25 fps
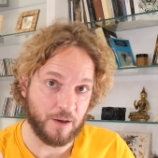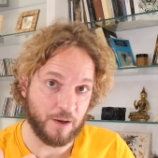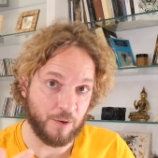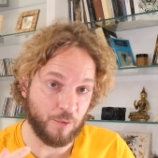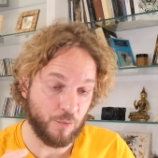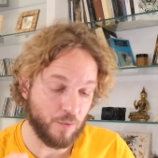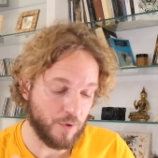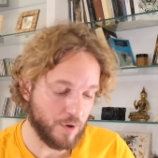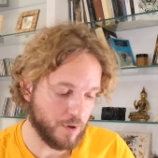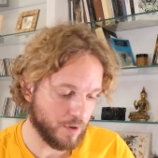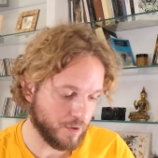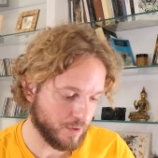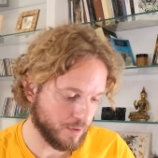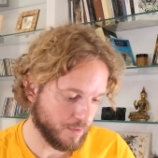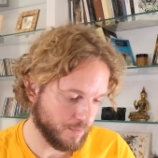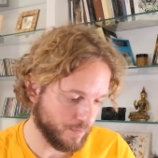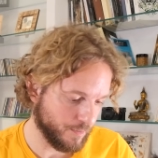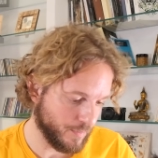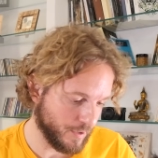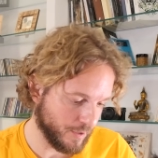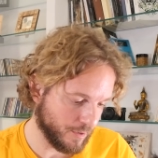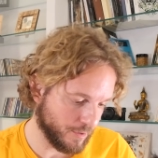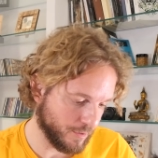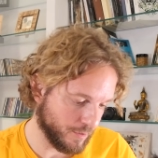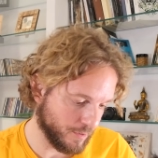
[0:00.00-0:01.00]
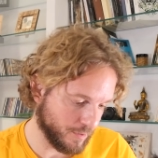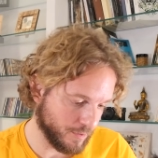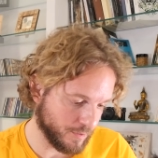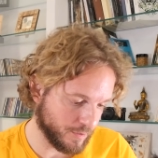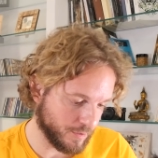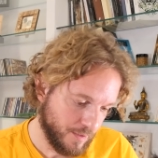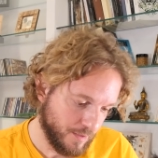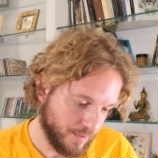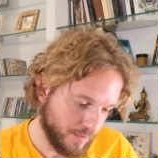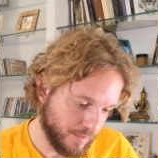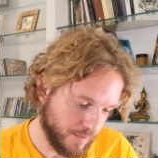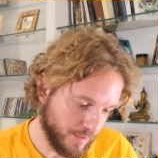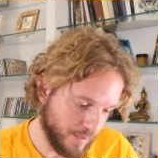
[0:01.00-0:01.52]
I want, because
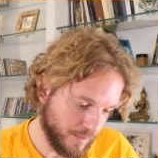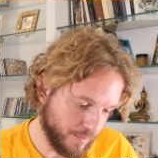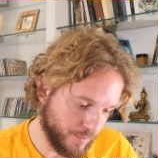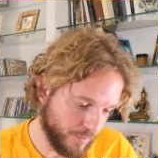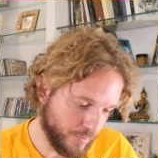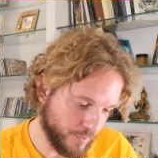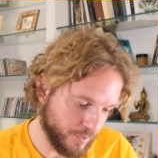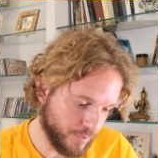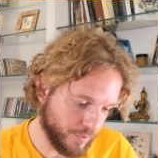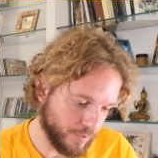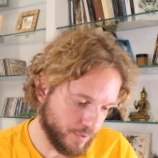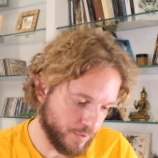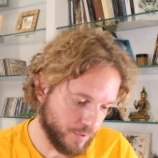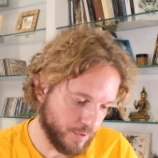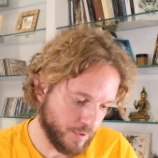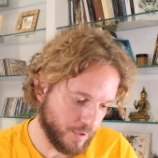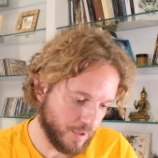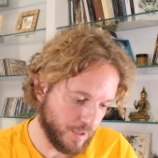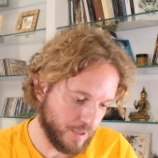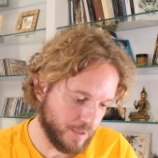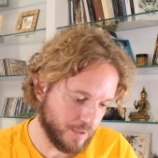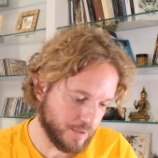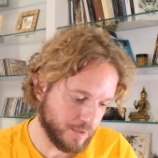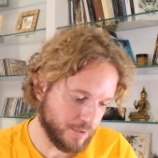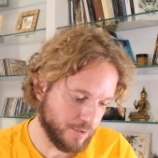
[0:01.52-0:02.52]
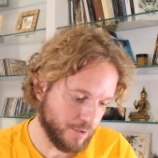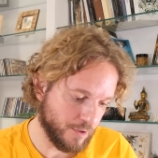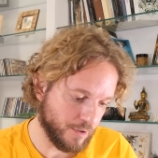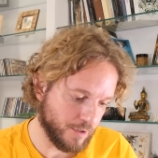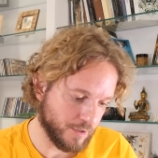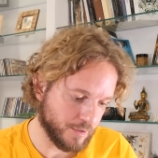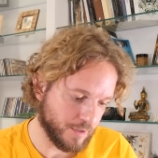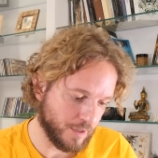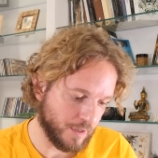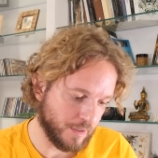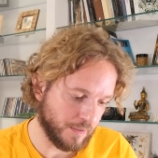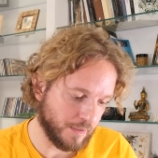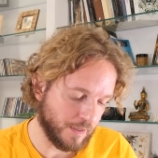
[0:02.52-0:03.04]
the moon is
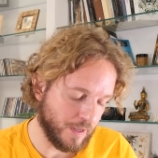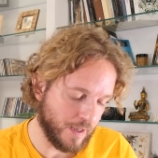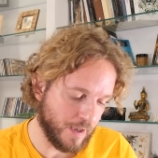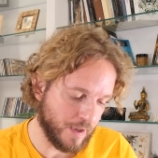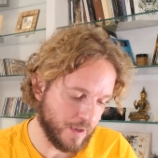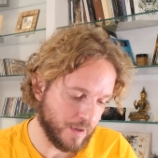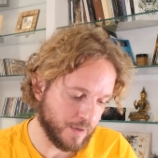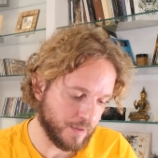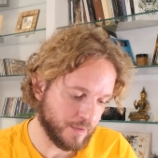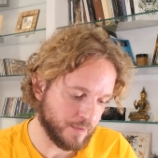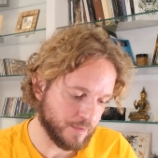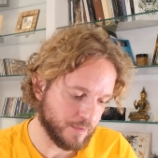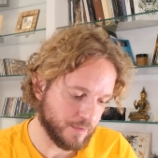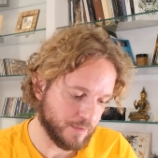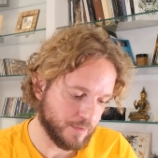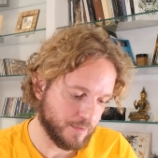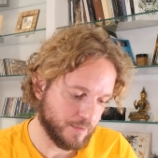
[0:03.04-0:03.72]
not aligned